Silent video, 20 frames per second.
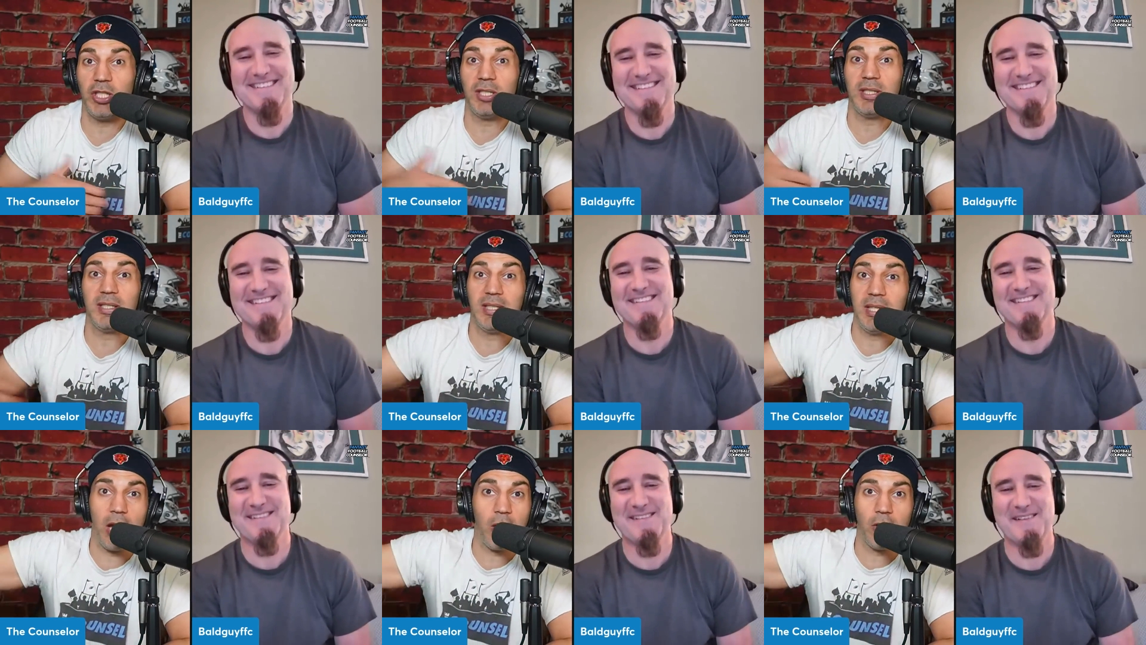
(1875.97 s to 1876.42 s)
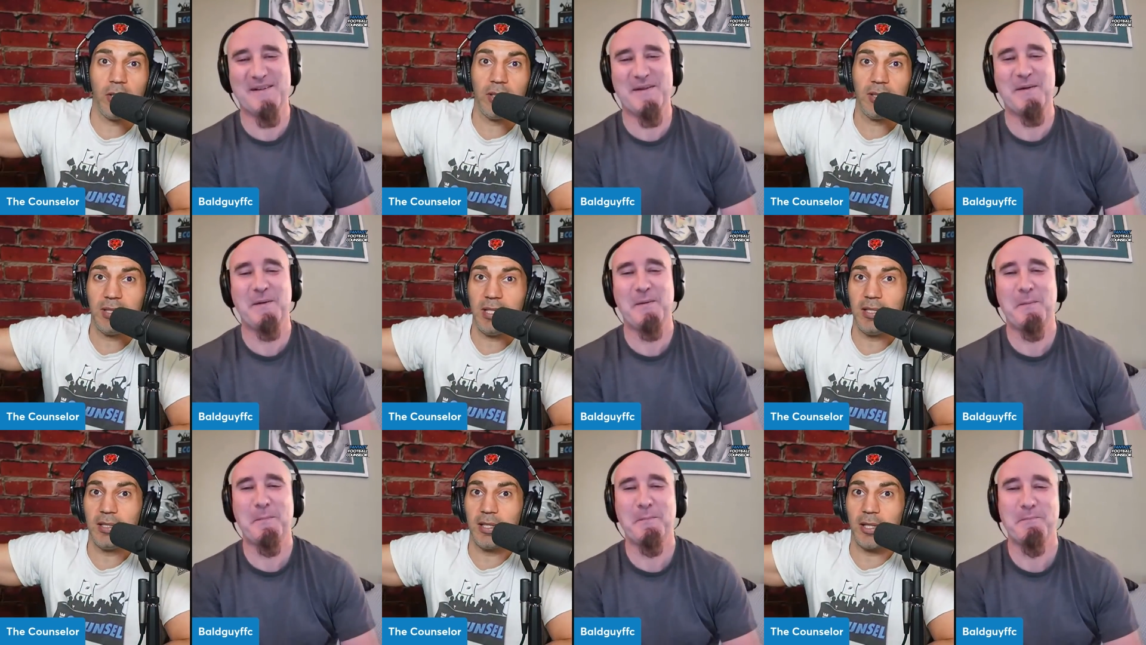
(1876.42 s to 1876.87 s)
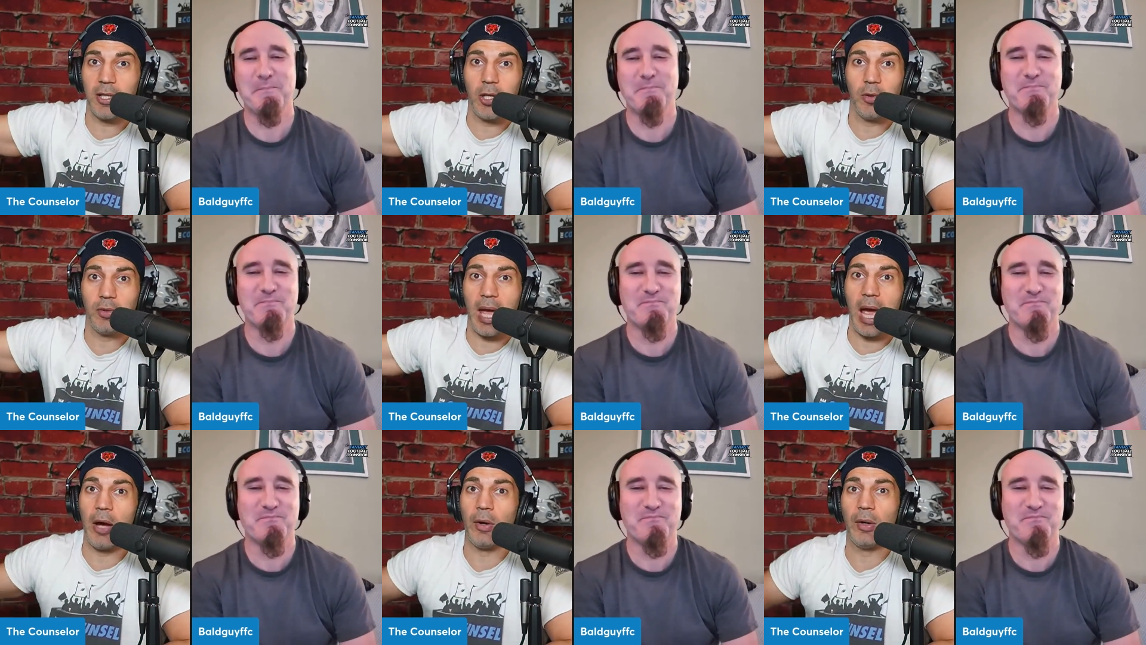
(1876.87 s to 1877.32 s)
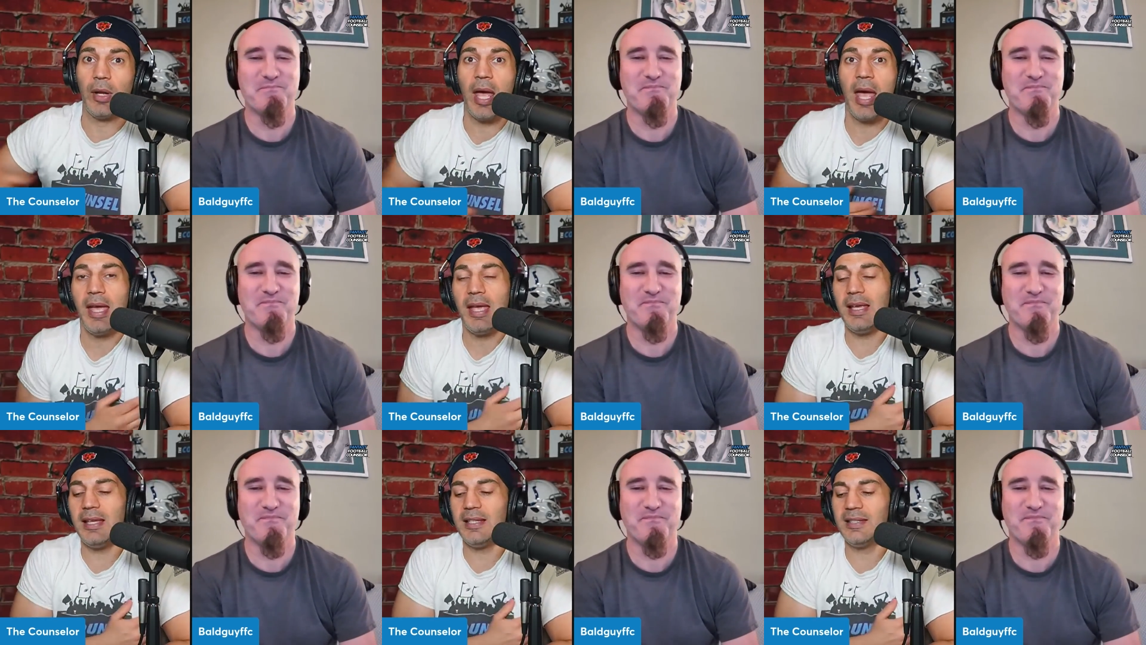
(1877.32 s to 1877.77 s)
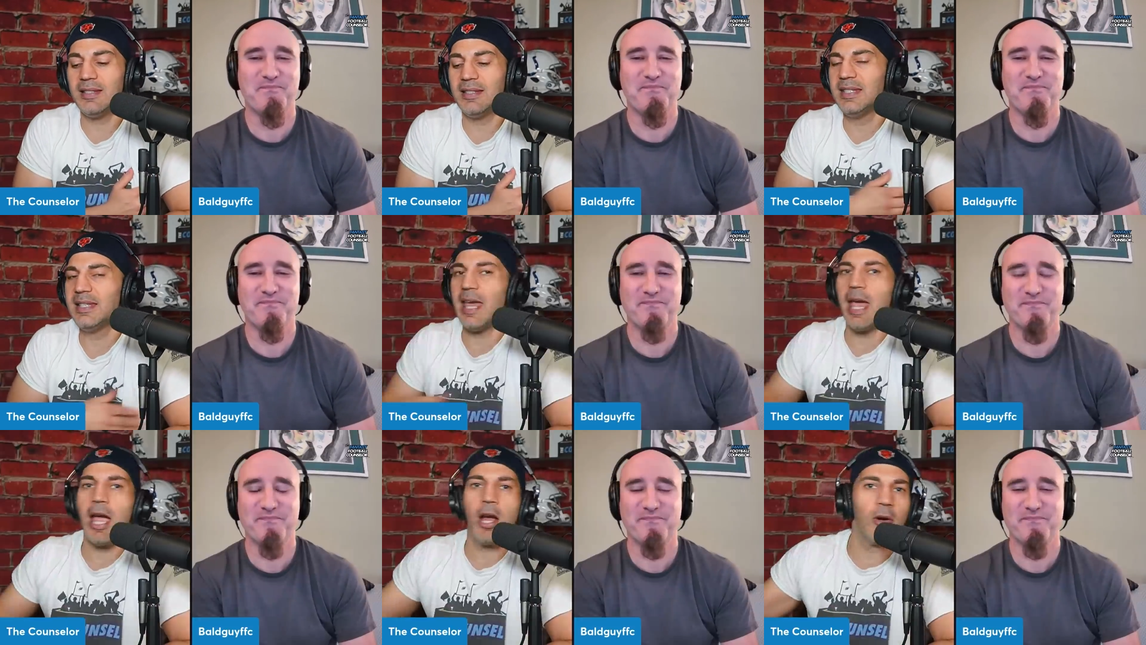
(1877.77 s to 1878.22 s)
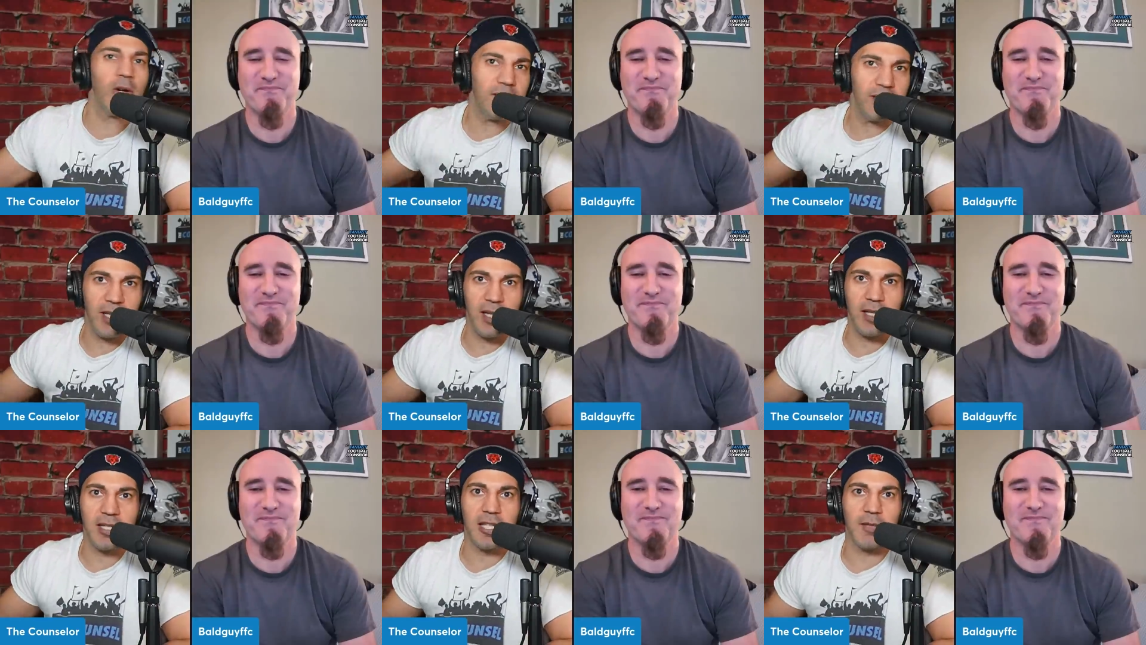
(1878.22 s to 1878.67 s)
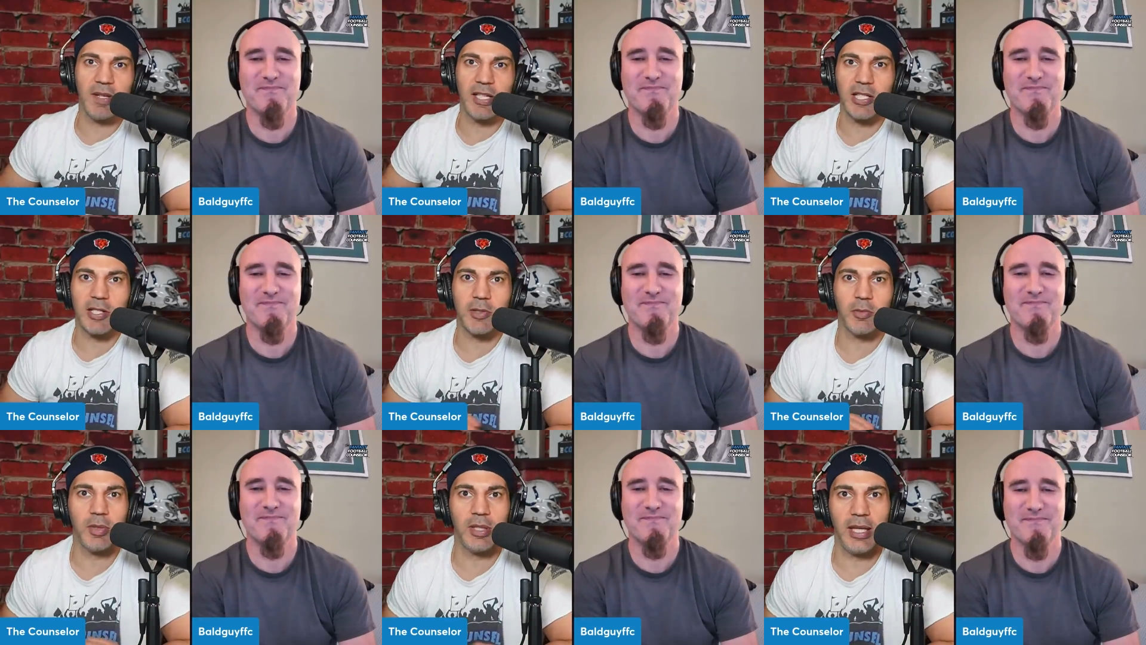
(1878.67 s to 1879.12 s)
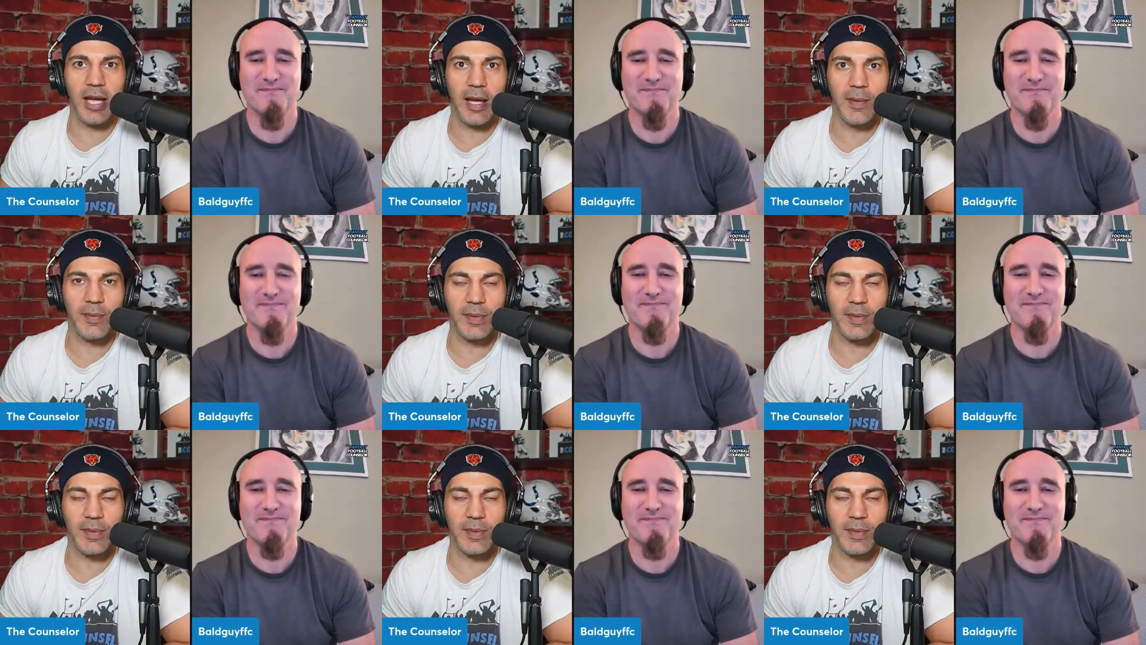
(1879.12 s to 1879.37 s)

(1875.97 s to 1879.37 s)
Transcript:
Speaker 1: he's guaranteed to go down. He's guaranteed to miss three games.